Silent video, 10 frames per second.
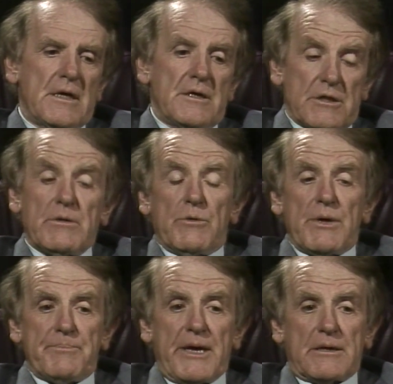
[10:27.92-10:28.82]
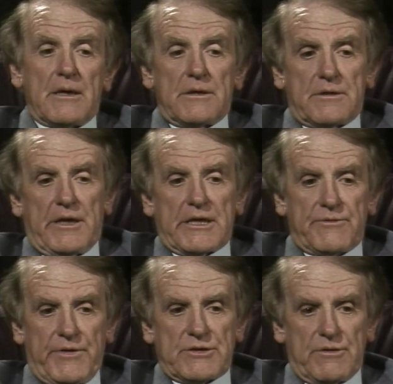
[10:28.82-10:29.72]
So I went back to the next
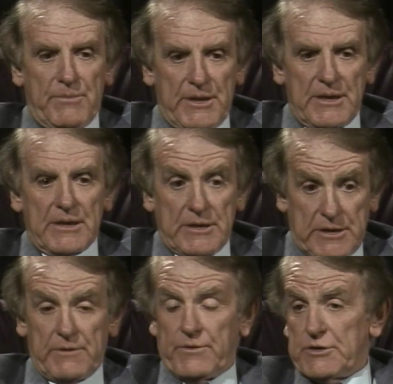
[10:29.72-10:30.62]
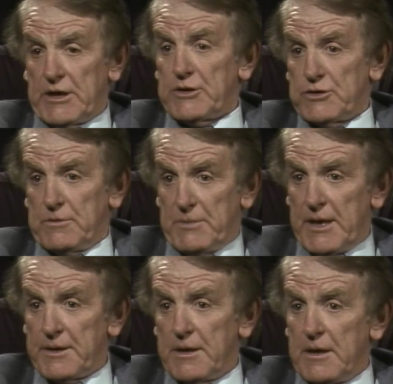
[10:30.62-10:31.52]
vestry meeting. He said, "Have you changed your
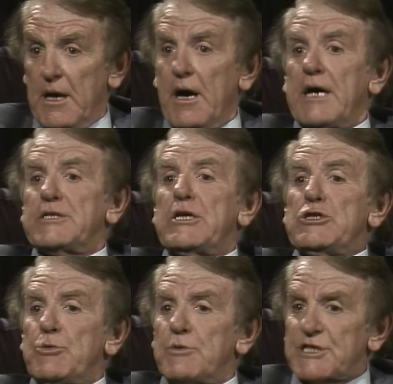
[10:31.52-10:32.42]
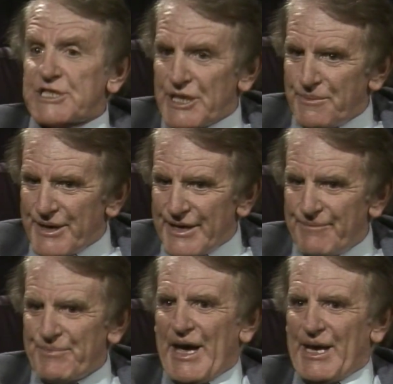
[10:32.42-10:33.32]
mind?" I said, "You will see me
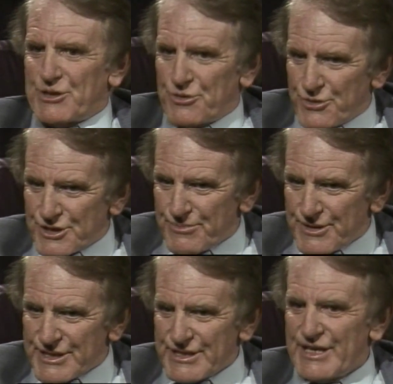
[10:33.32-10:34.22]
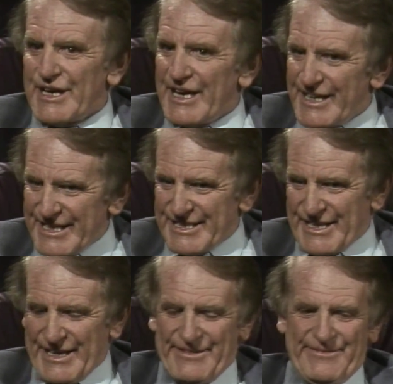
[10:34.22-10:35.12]
at Christmas and
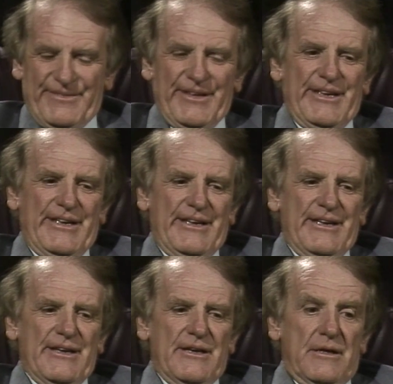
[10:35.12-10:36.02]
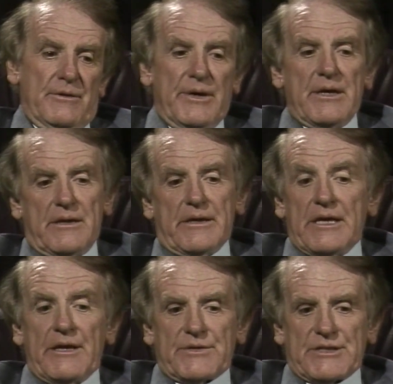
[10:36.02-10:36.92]
Easter." Well, he
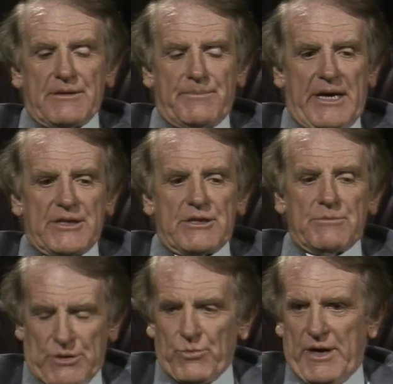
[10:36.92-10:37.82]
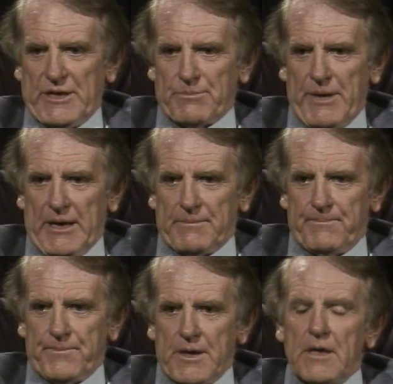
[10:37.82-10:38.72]
never said much. He was a wise man.
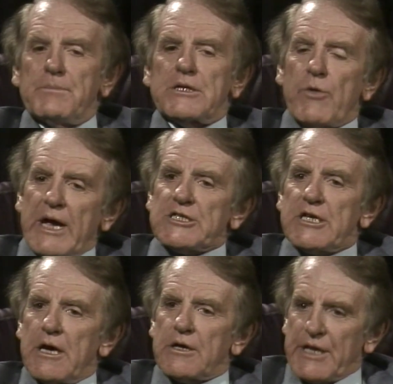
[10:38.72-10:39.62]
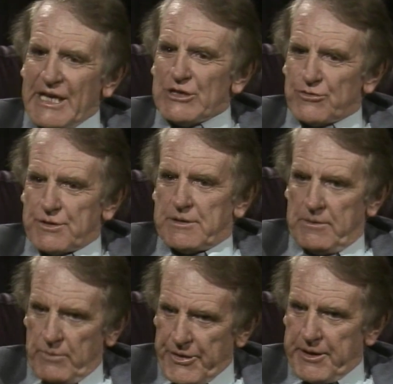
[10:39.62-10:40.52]
But gradually I got interested
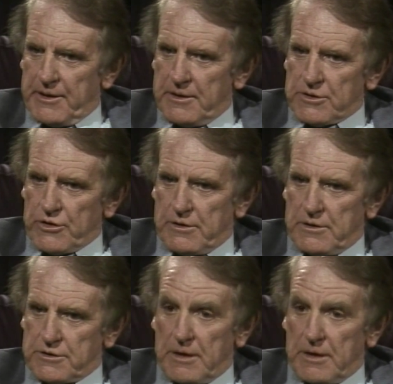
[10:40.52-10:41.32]
in what they did in church.